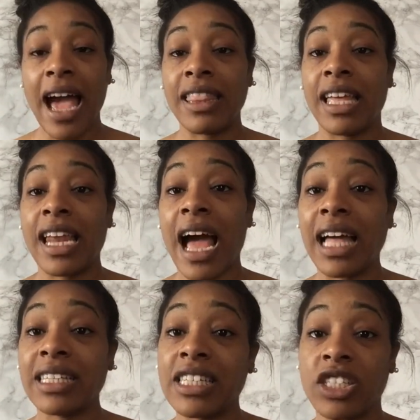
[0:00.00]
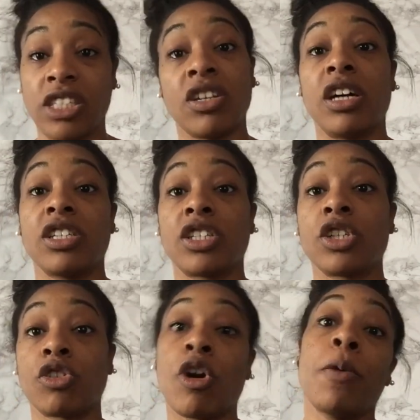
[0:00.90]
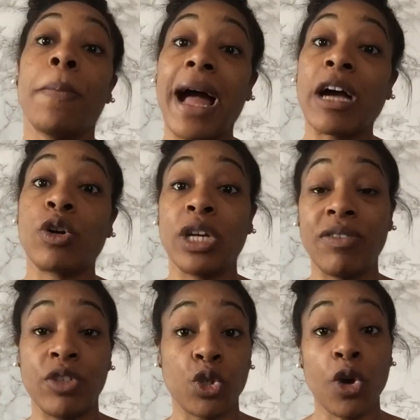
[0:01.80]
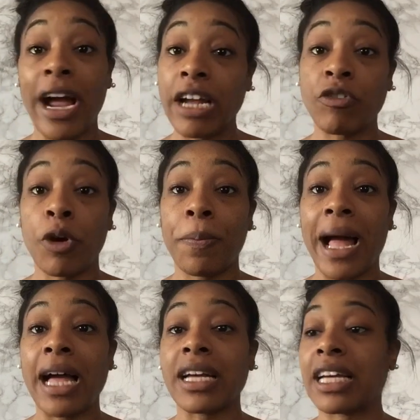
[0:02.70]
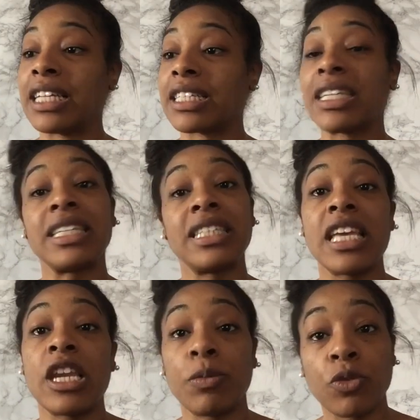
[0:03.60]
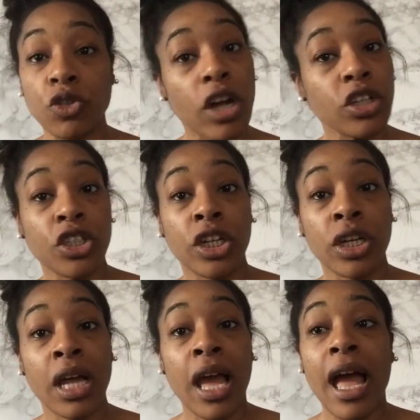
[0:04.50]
And then as it starts to grow back or even try and grow back, it's going to see an obstruction.